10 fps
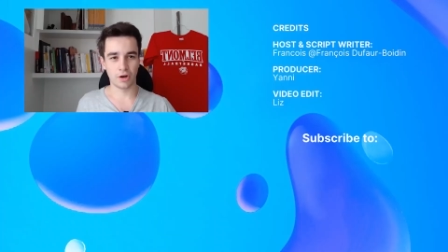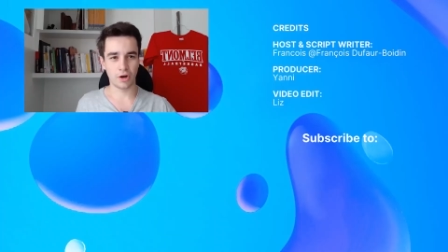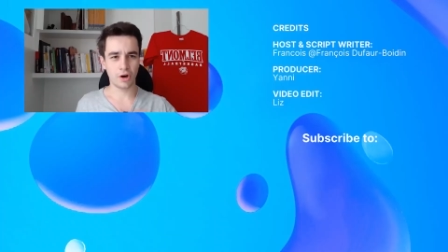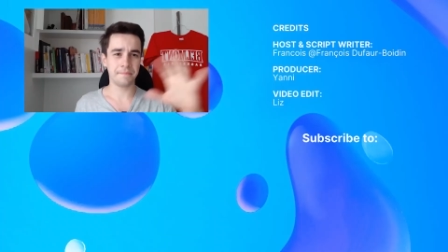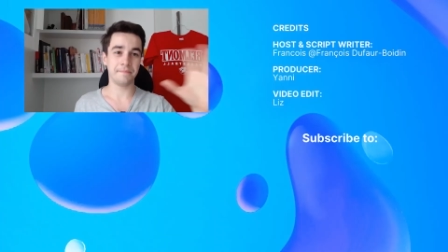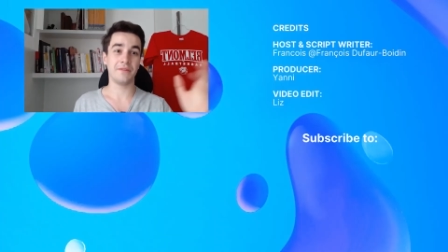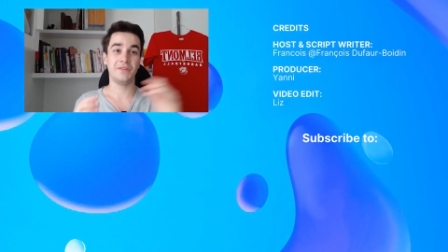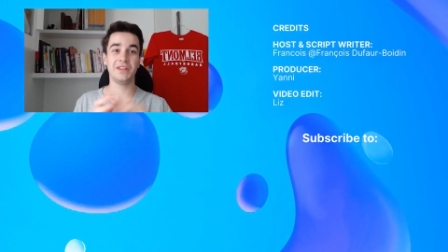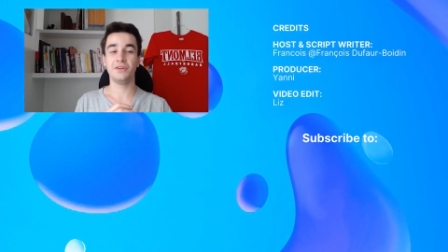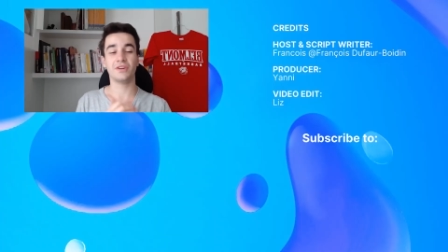Hope my
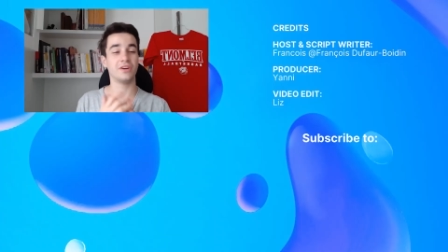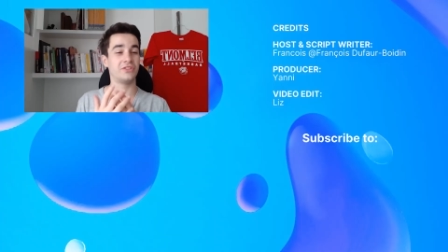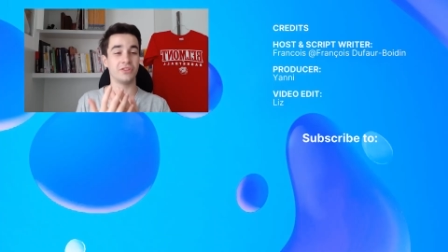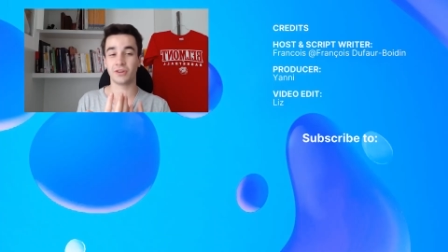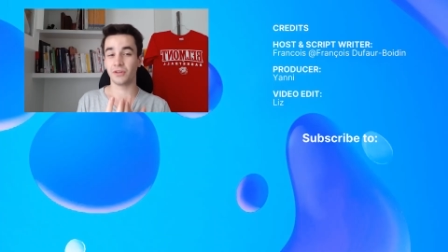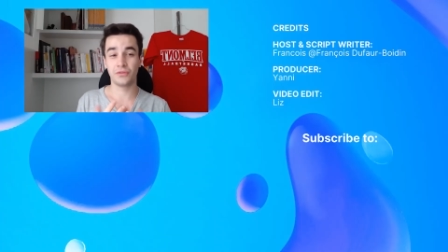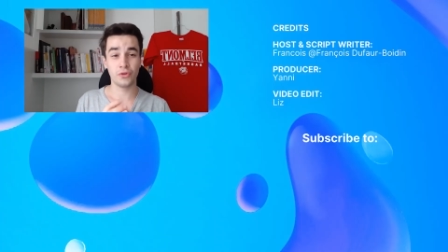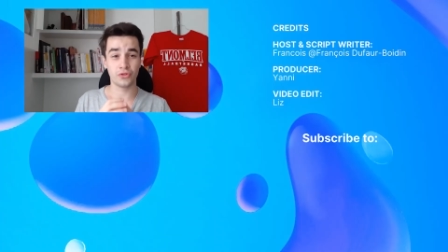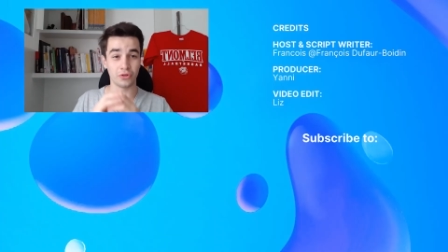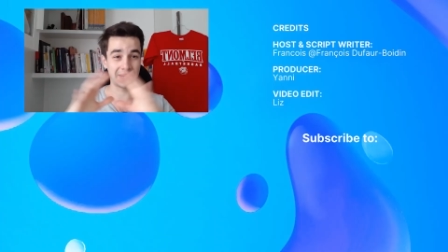video got your
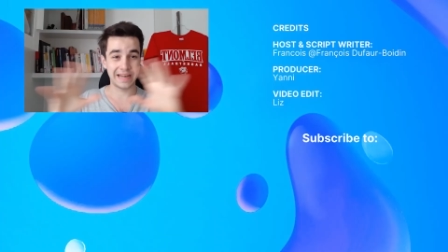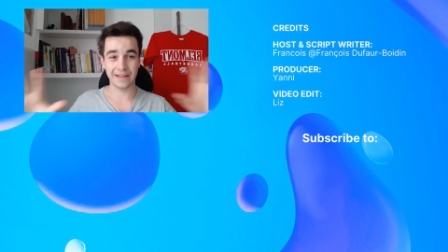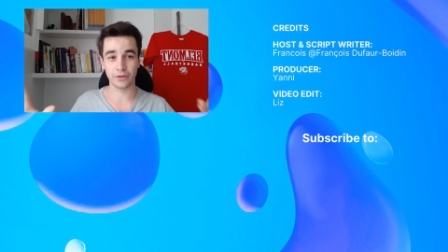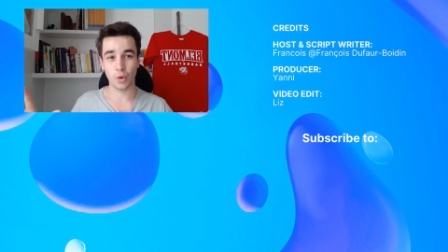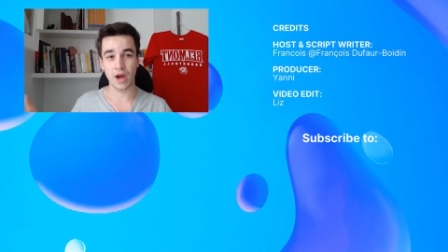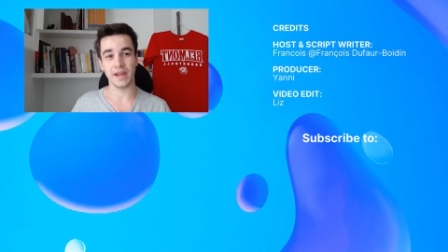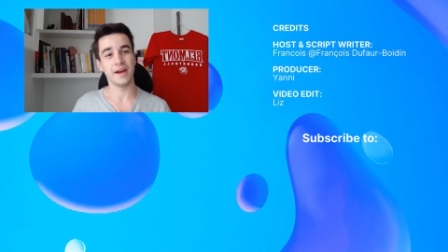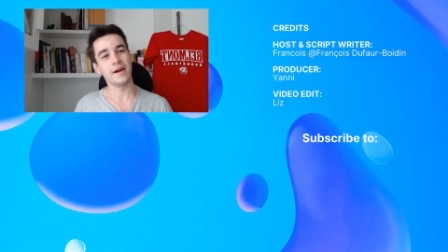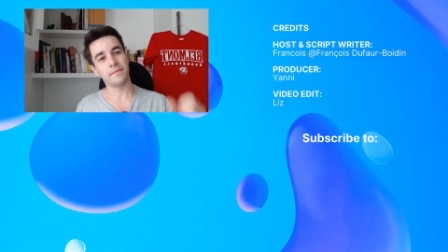confusion cleared away.